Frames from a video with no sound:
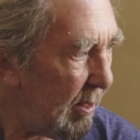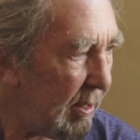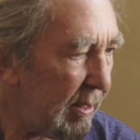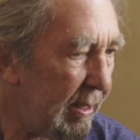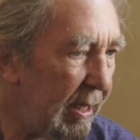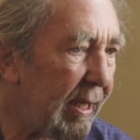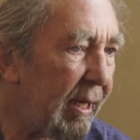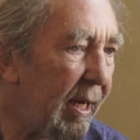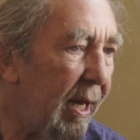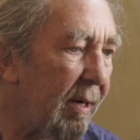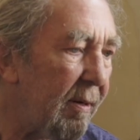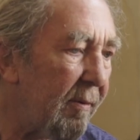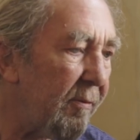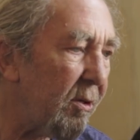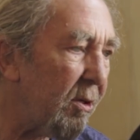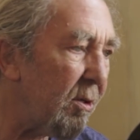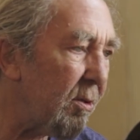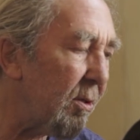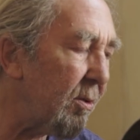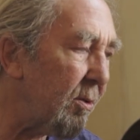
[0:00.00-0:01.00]
Take care of
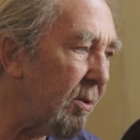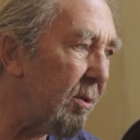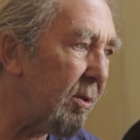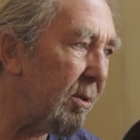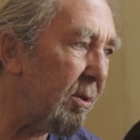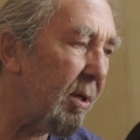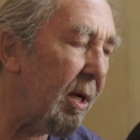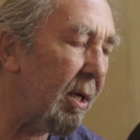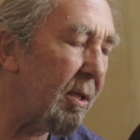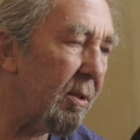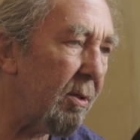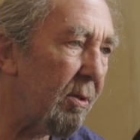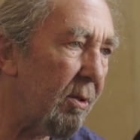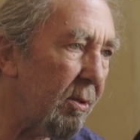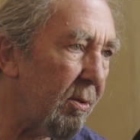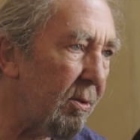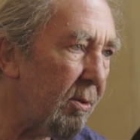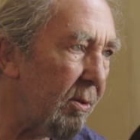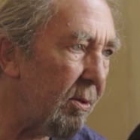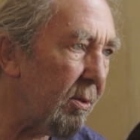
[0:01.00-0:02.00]
your
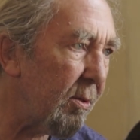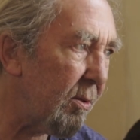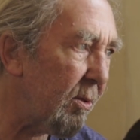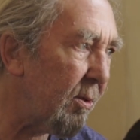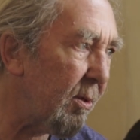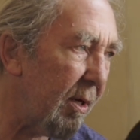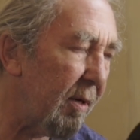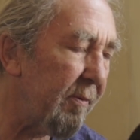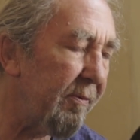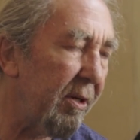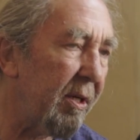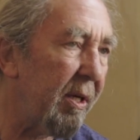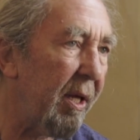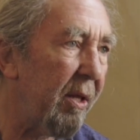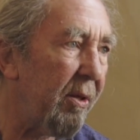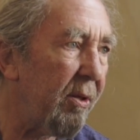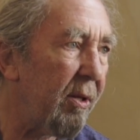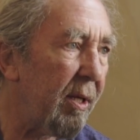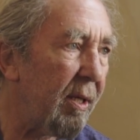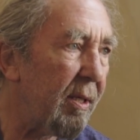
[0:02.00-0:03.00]
everyday
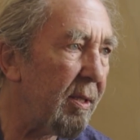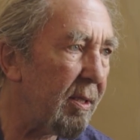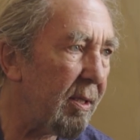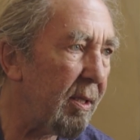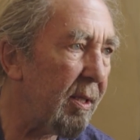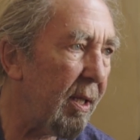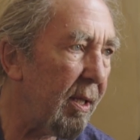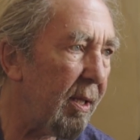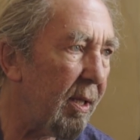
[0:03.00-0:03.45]
things.